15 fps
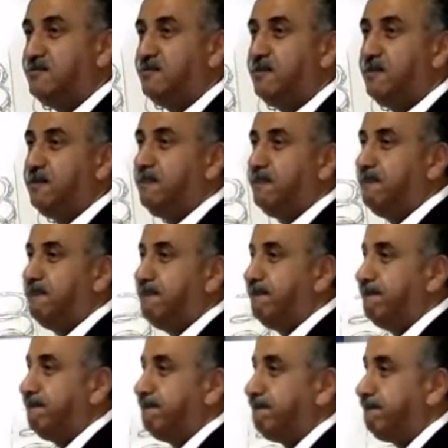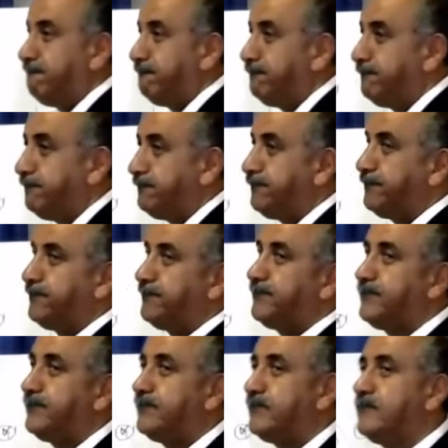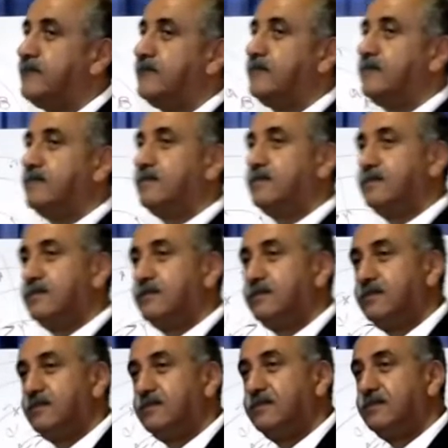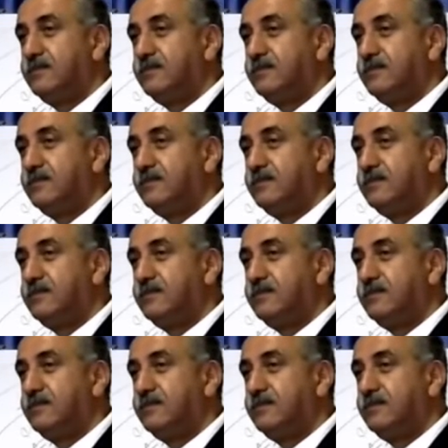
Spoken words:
Nothing is said.